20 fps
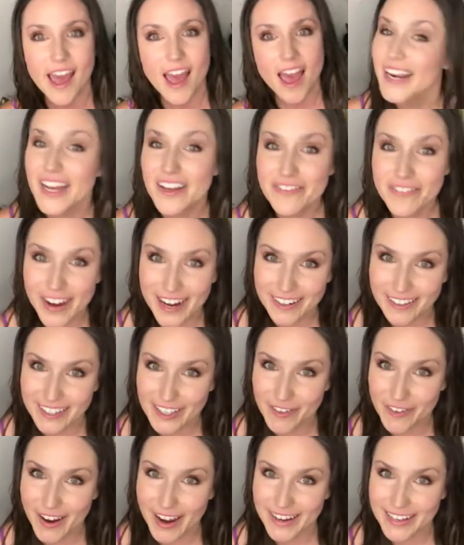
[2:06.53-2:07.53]
And then I
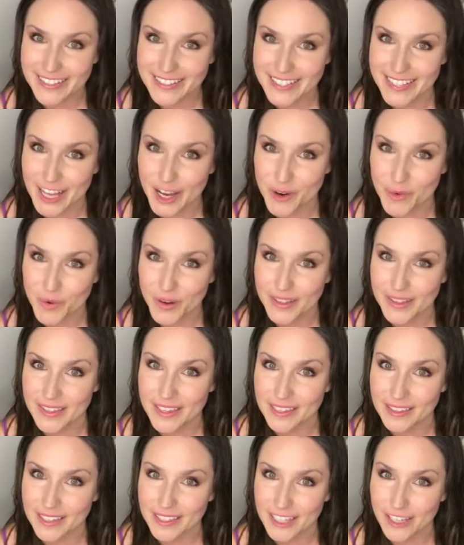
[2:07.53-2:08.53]
finally ran into that one
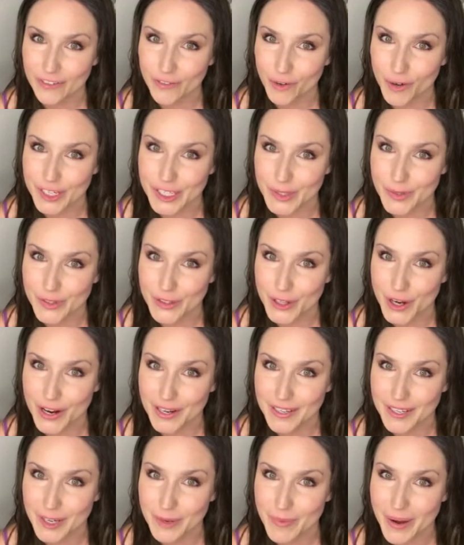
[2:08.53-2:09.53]
thing that that voice was
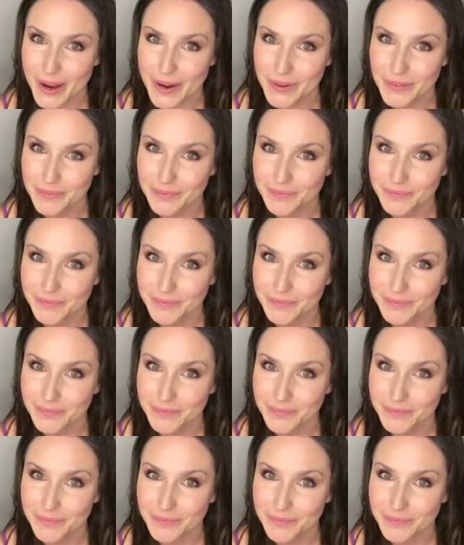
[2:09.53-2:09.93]
talking about.